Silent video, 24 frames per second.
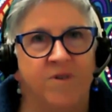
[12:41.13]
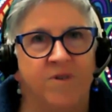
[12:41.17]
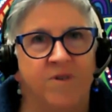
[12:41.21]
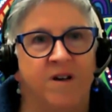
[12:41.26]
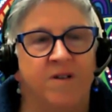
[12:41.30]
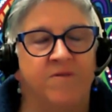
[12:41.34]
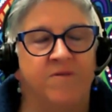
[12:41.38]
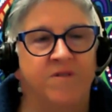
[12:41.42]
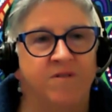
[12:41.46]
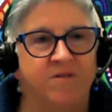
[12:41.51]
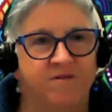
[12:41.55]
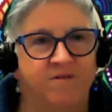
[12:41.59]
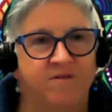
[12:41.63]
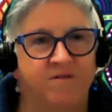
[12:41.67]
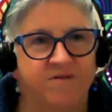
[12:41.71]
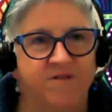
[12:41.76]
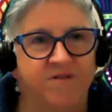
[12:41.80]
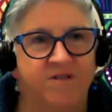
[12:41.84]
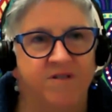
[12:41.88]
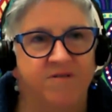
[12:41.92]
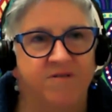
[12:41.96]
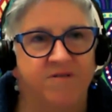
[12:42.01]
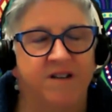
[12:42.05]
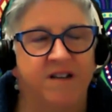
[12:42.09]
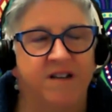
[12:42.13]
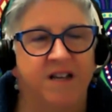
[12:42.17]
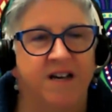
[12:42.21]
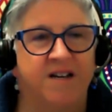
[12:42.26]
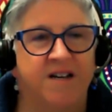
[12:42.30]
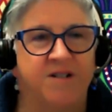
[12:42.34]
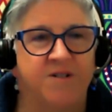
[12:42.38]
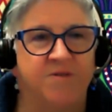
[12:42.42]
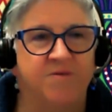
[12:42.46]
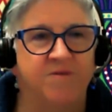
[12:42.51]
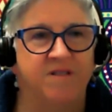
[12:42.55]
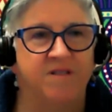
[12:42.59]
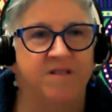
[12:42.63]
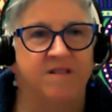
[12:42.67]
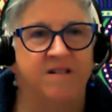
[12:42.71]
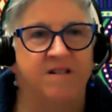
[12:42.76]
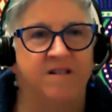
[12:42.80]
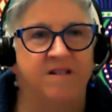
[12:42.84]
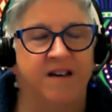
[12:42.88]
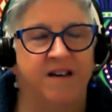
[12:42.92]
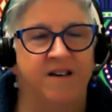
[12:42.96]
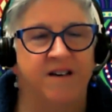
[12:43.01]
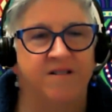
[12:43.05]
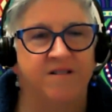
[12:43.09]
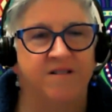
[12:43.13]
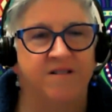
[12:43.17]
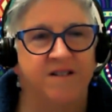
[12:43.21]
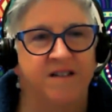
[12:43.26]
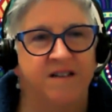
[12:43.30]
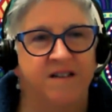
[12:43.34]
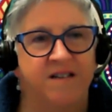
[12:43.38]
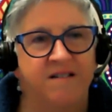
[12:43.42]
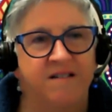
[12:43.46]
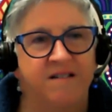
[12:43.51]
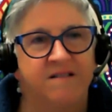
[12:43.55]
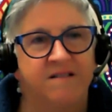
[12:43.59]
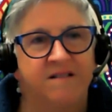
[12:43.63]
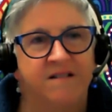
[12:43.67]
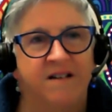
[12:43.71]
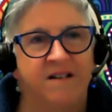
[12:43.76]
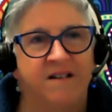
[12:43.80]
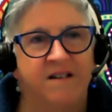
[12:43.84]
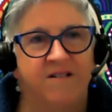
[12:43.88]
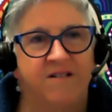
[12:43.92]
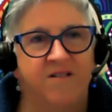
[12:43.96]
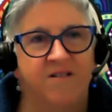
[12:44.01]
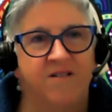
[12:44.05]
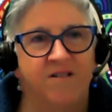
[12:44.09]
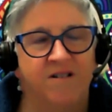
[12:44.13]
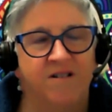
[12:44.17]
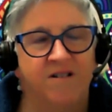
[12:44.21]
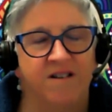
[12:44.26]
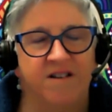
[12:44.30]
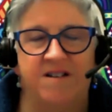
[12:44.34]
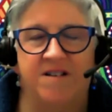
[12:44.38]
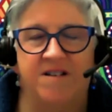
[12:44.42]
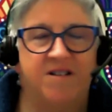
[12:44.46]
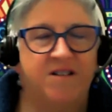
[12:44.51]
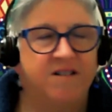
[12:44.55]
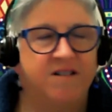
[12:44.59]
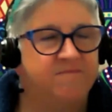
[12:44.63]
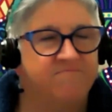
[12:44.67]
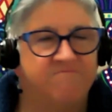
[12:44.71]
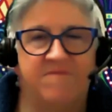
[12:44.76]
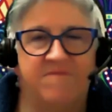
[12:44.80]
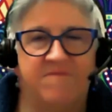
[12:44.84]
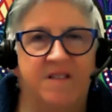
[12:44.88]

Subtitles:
wherewithal to engage with the AOD knowledge,